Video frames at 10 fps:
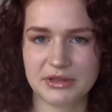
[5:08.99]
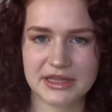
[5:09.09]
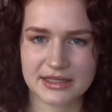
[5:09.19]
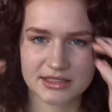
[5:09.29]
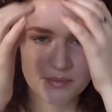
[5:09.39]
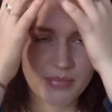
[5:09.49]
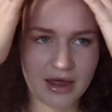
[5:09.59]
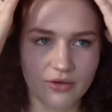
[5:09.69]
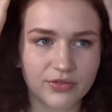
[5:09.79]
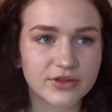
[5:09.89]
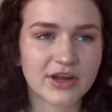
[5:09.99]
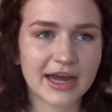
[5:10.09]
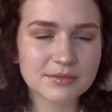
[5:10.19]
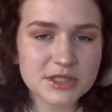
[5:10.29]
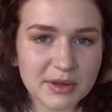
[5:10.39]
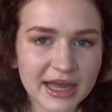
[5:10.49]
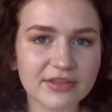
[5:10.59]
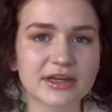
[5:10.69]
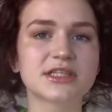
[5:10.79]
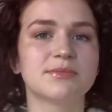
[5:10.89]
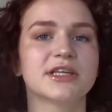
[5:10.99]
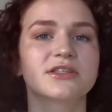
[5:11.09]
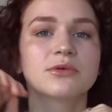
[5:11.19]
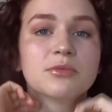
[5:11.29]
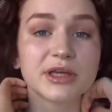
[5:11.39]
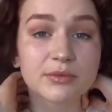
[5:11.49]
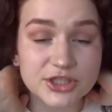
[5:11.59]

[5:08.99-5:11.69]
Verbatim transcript: but that's about the time span that a semester will be,